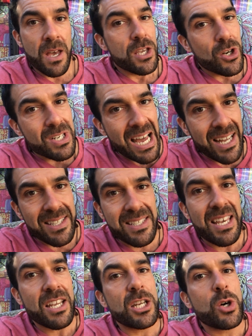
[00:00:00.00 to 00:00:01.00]
You're not
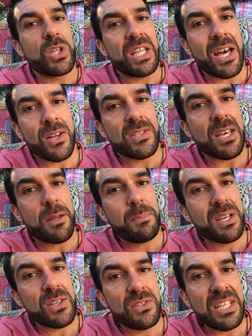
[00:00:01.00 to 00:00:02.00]
saying no on the outside
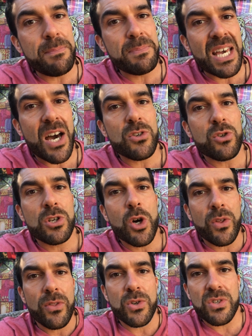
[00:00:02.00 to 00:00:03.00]
because deep down you know
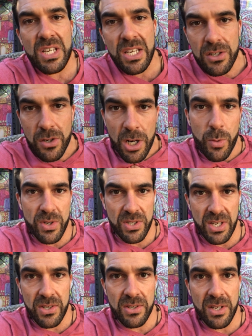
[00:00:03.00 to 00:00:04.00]
that there's an internal
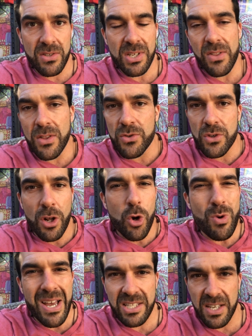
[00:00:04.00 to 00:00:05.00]
resistance and then there's an
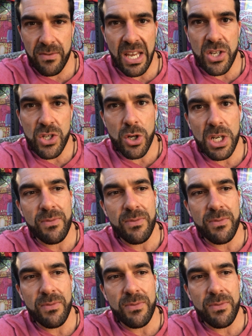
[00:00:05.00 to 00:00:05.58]
aggressive nature.